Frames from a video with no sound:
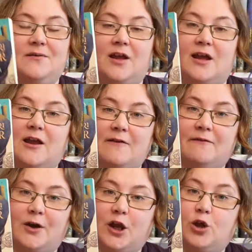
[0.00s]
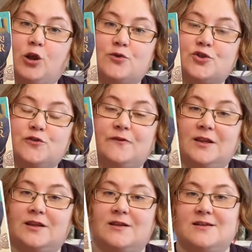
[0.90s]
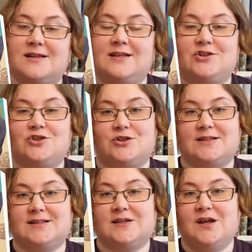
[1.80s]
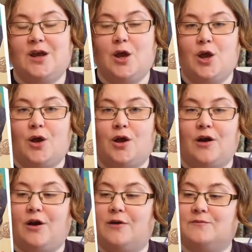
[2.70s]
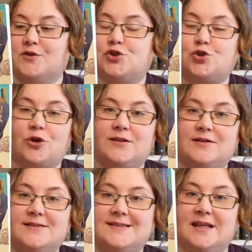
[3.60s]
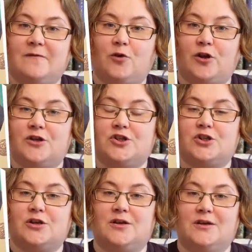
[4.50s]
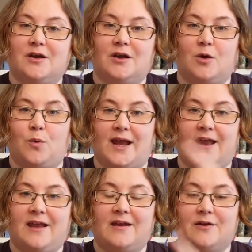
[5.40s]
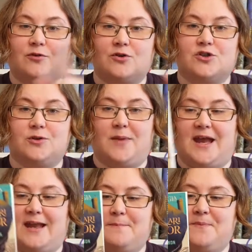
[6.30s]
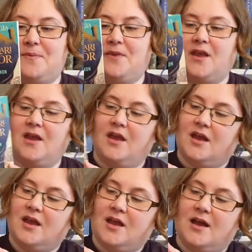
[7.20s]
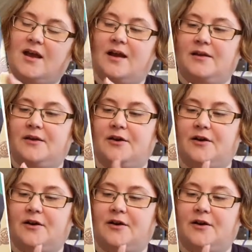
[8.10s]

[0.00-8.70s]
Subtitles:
like very close to Finland. It's just a short sea voyage away across the bay. And